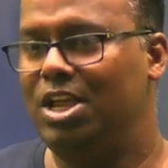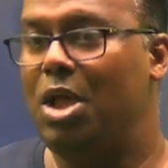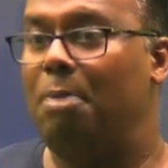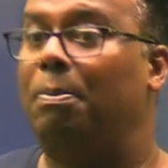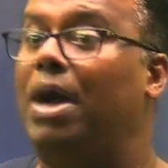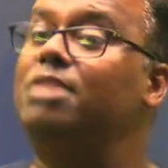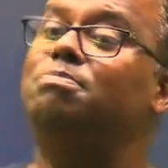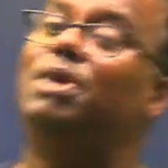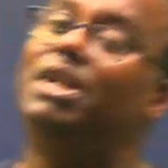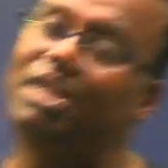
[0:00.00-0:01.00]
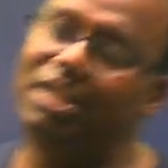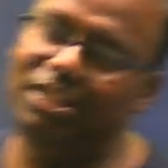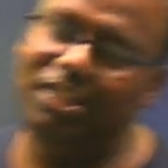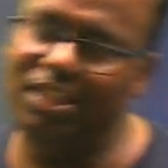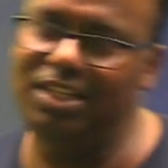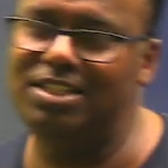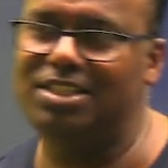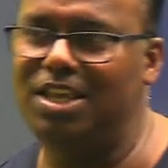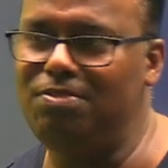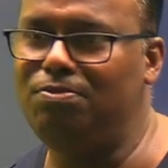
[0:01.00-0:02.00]
by burning the
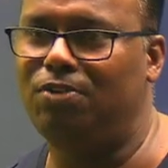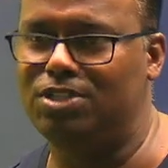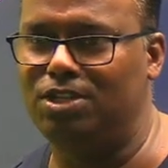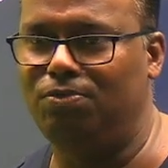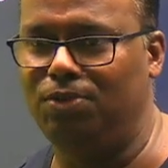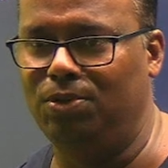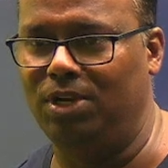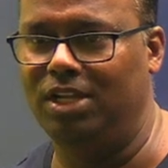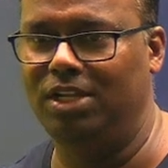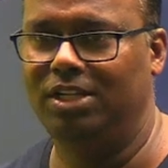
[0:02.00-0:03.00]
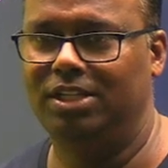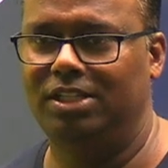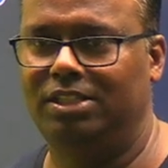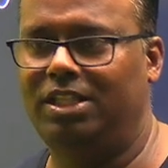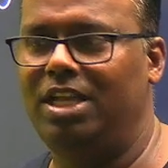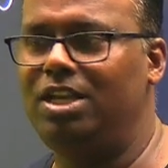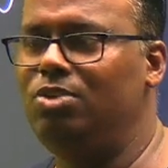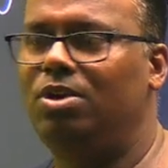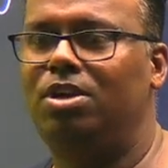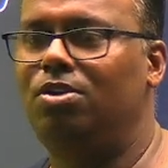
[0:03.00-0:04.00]
same fossil fuel, then you
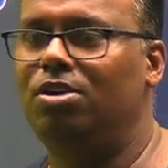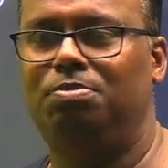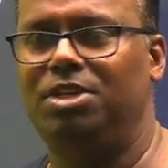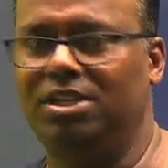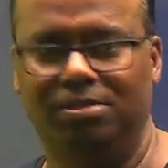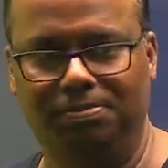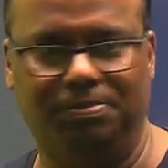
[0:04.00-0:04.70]
are not being